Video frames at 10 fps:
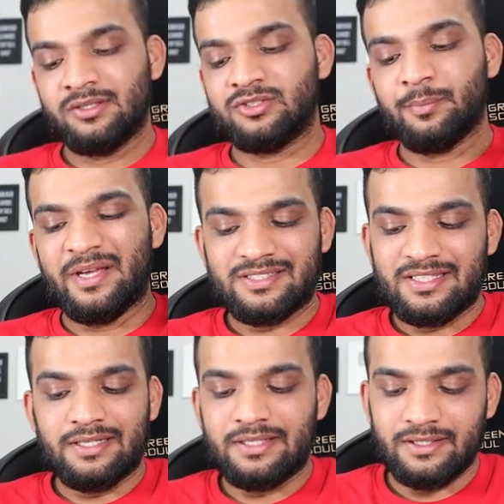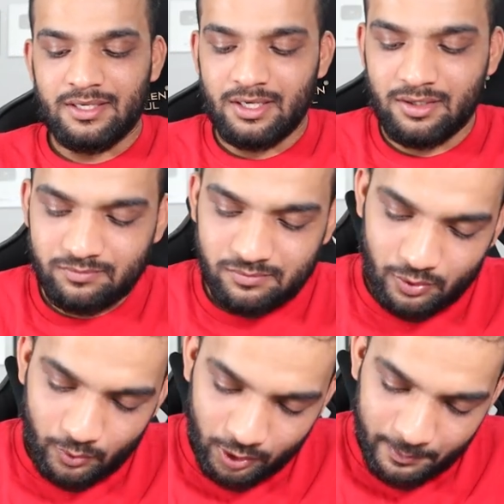So basically, what
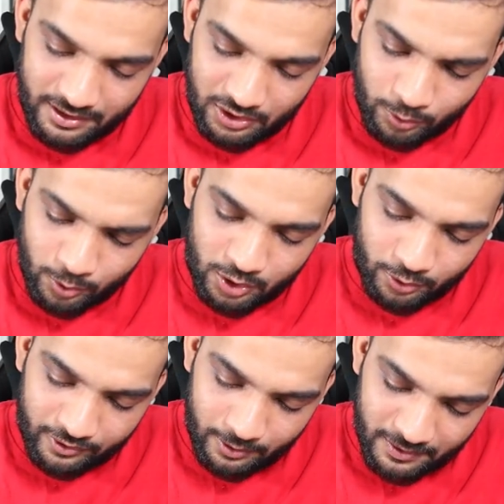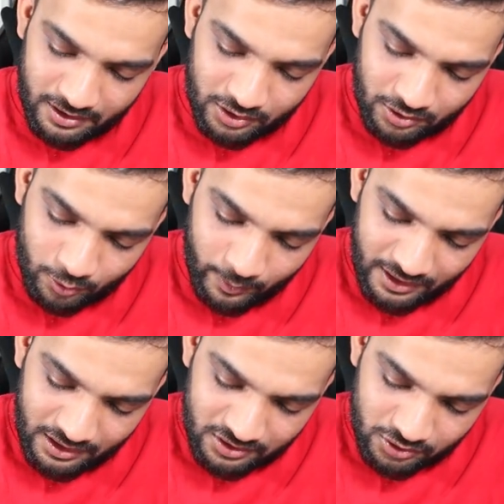will be Q? Q will be
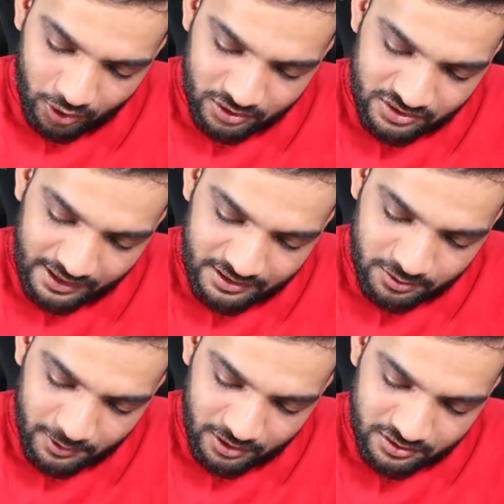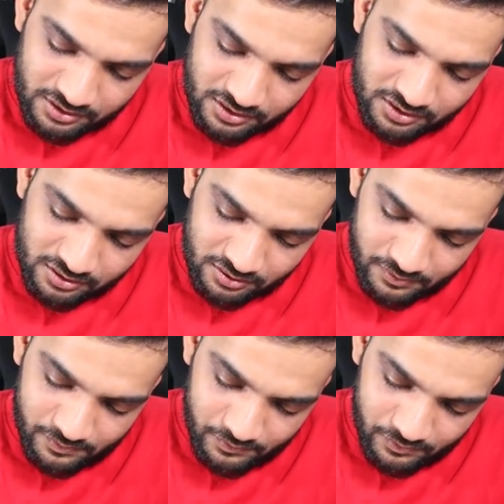queries.size because
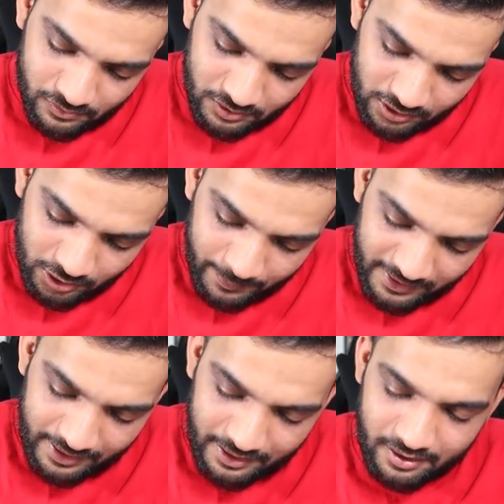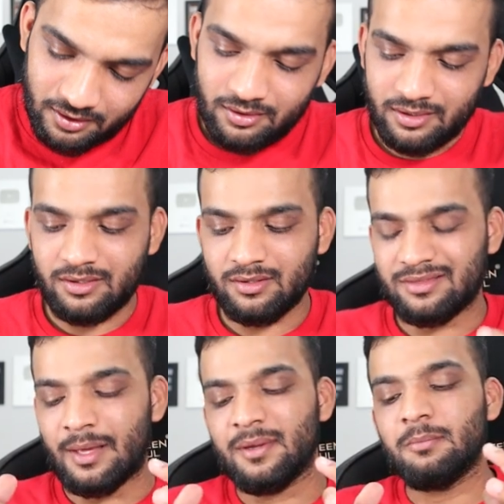you'll be getting
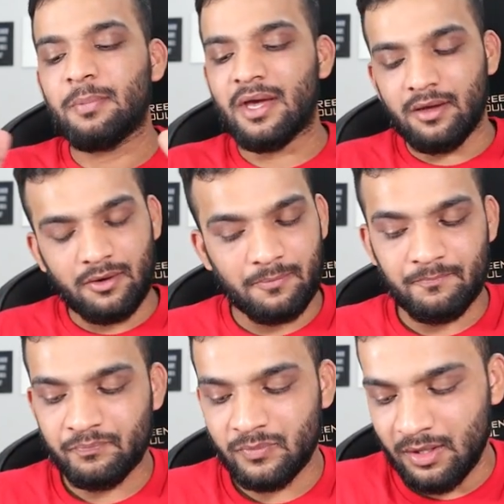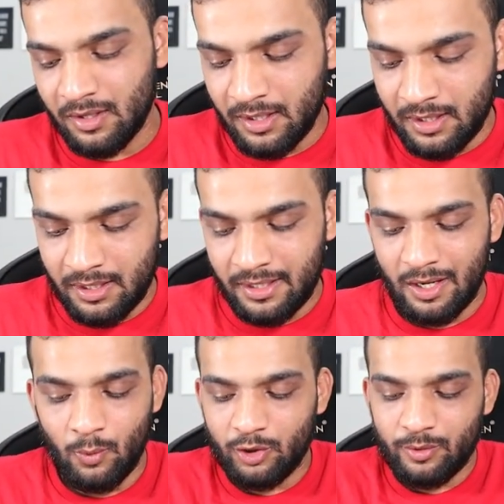them in pair.
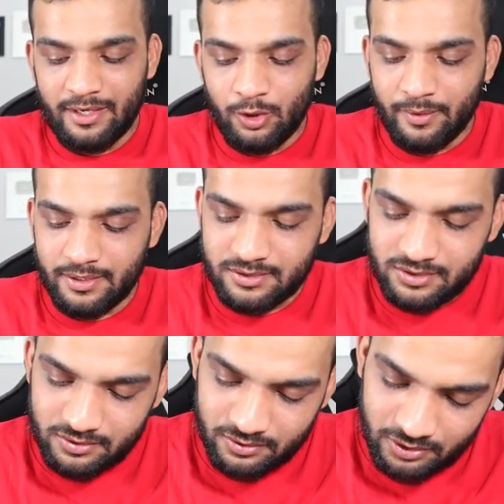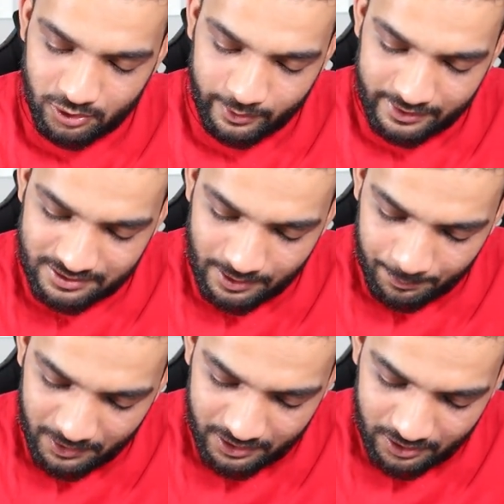Now what you can do is, you can
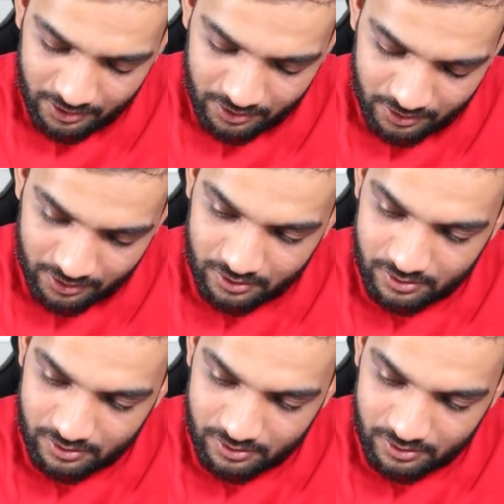simply